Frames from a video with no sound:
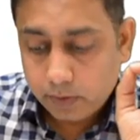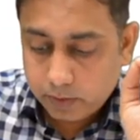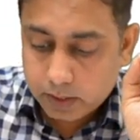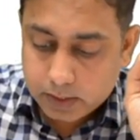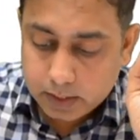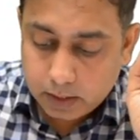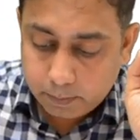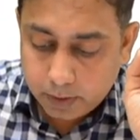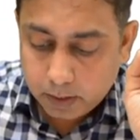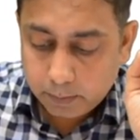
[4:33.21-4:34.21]
this
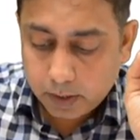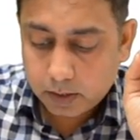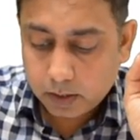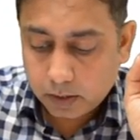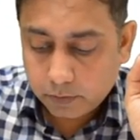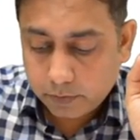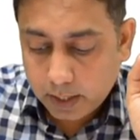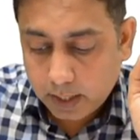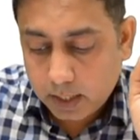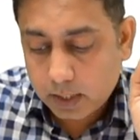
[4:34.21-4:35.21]
epidemic curve
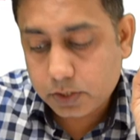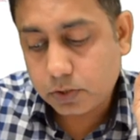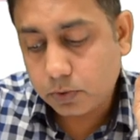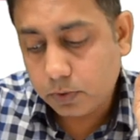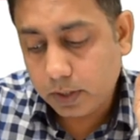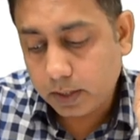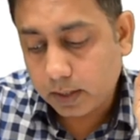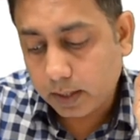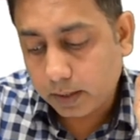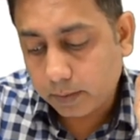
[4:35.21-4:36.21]
has to
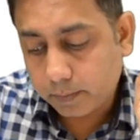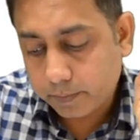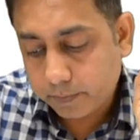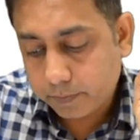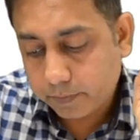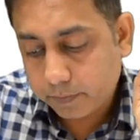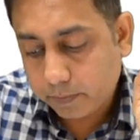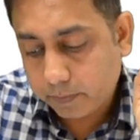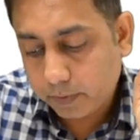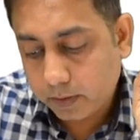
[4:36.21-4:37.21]
decline.
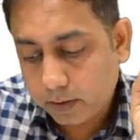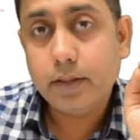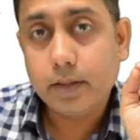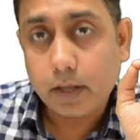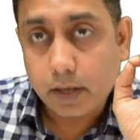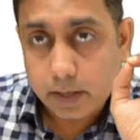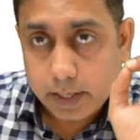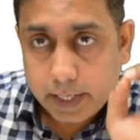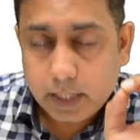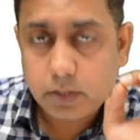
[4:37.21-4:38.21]
The
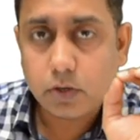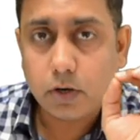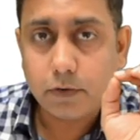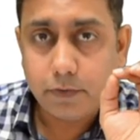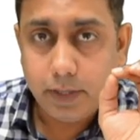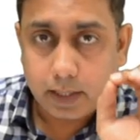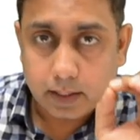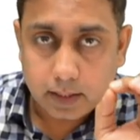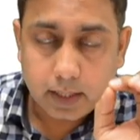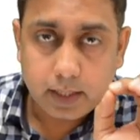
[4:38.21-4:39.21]
rate of
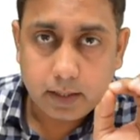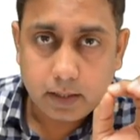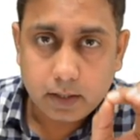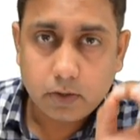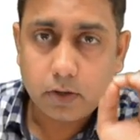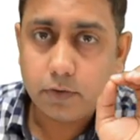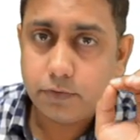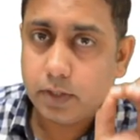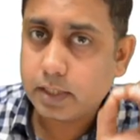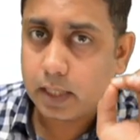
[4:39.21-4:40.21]
decline of
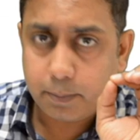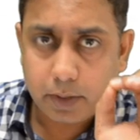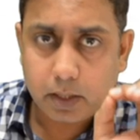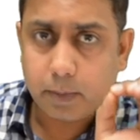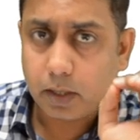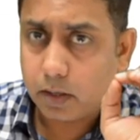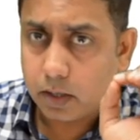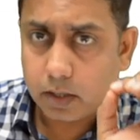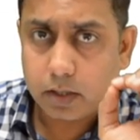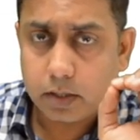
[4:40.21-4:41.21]
this epidemic
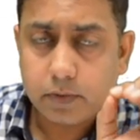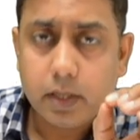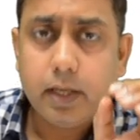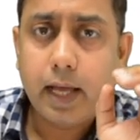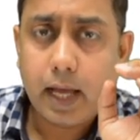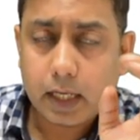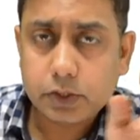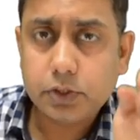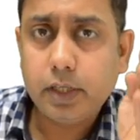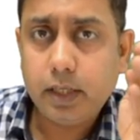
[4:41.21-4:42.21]
curve
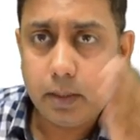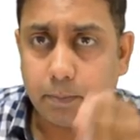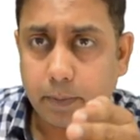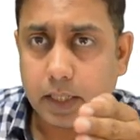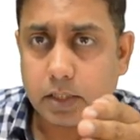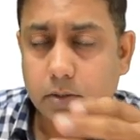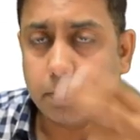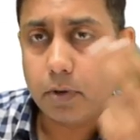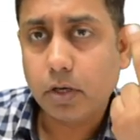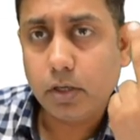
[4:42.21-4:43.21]
actually depends
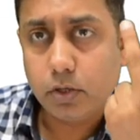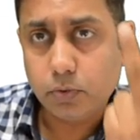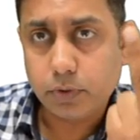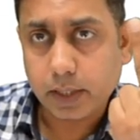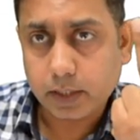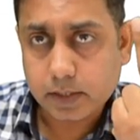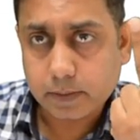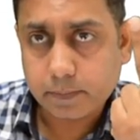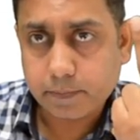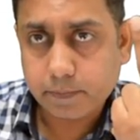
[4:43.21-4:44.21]
upon two things.